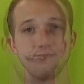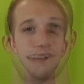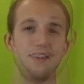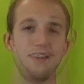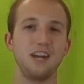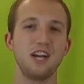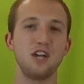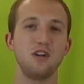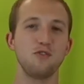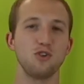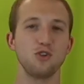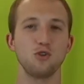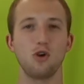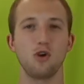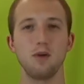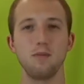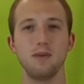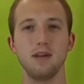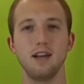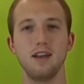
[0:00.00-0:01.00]
Thank you for
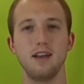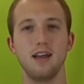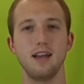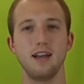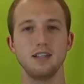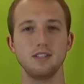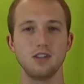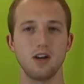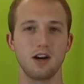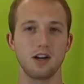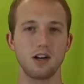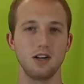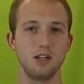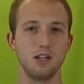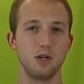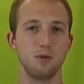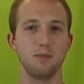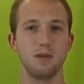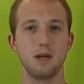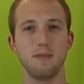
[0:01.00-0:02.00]
joining me today, talking a
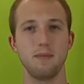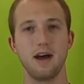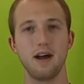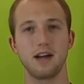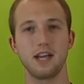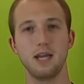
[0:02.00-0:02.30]
little bit about